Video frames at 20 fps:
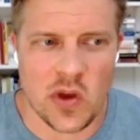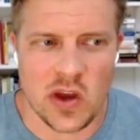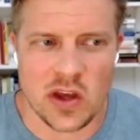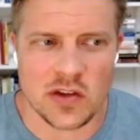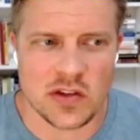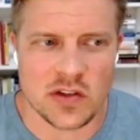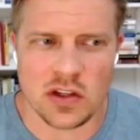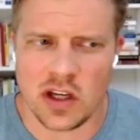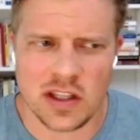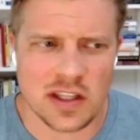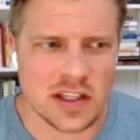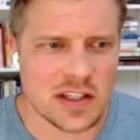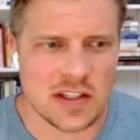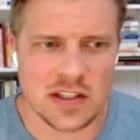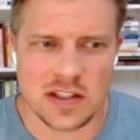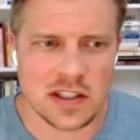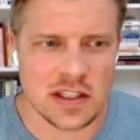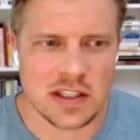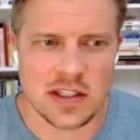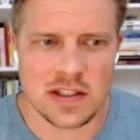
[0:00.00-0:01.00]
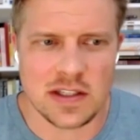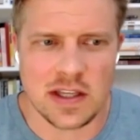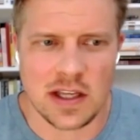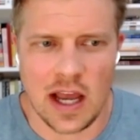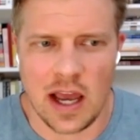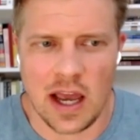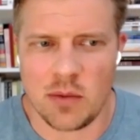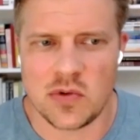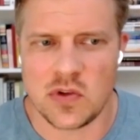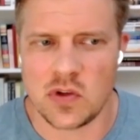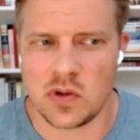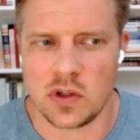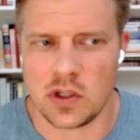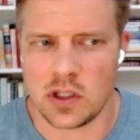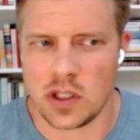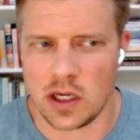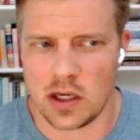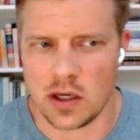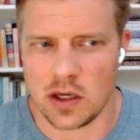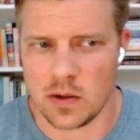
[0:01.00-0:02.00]
And so like this is an absolutely
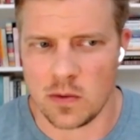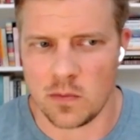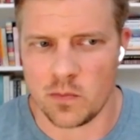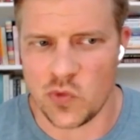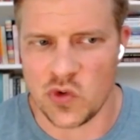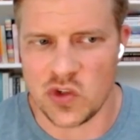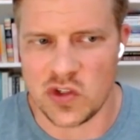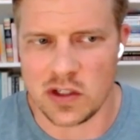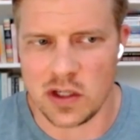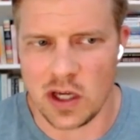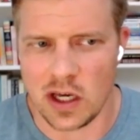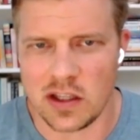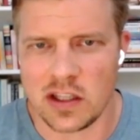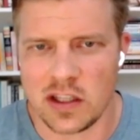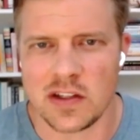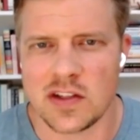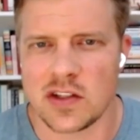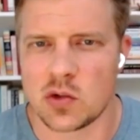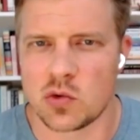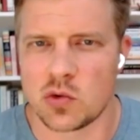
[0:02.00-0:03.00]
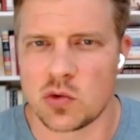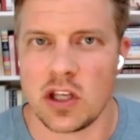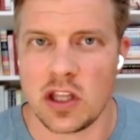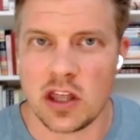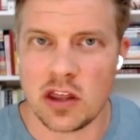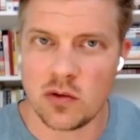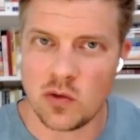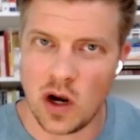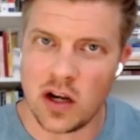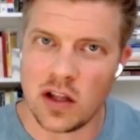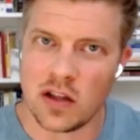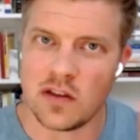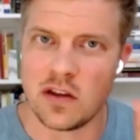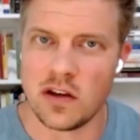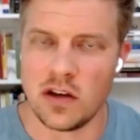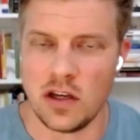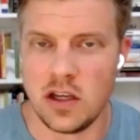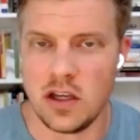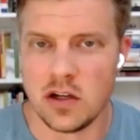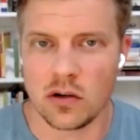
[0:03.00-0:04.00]
like I think this is really threading the
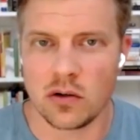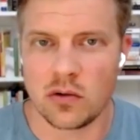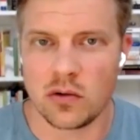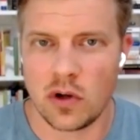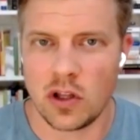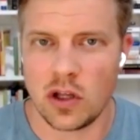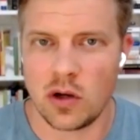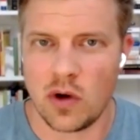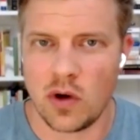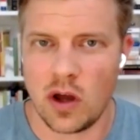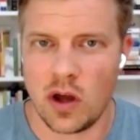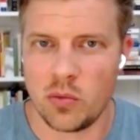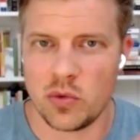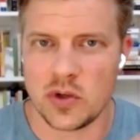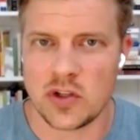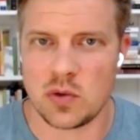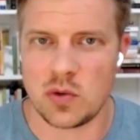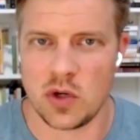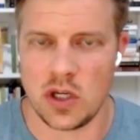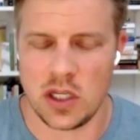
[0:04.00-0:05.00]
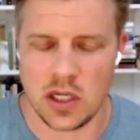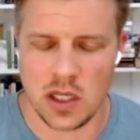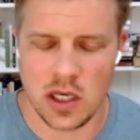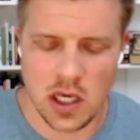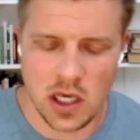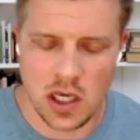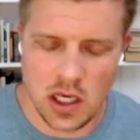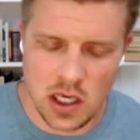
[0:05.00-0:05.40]
needle really well between